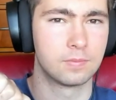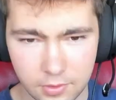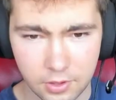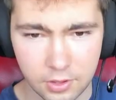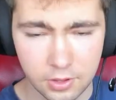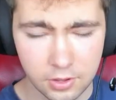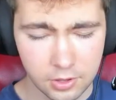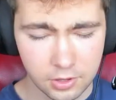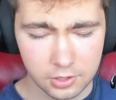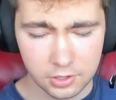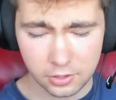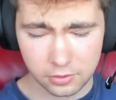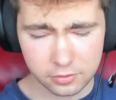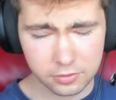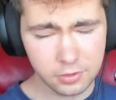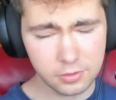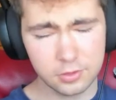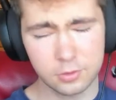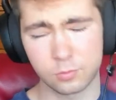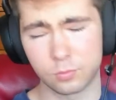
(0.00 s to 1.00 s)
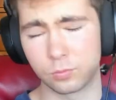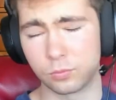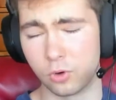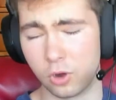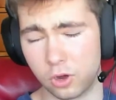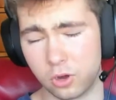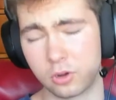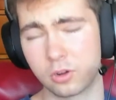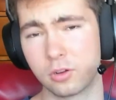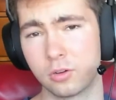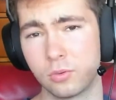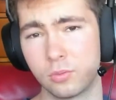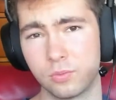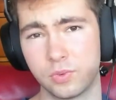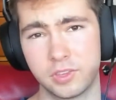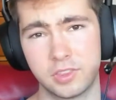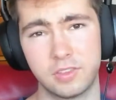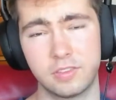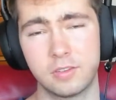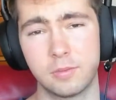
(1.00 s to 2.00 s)
Now, there's nothing wrong
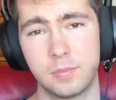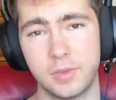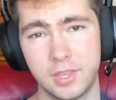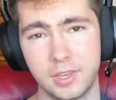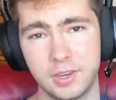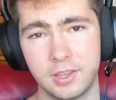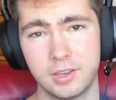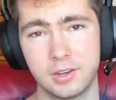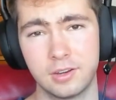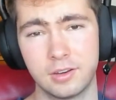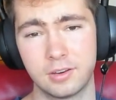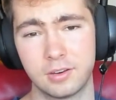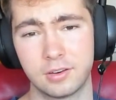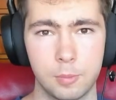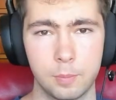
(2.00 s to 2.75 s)
with this opinion,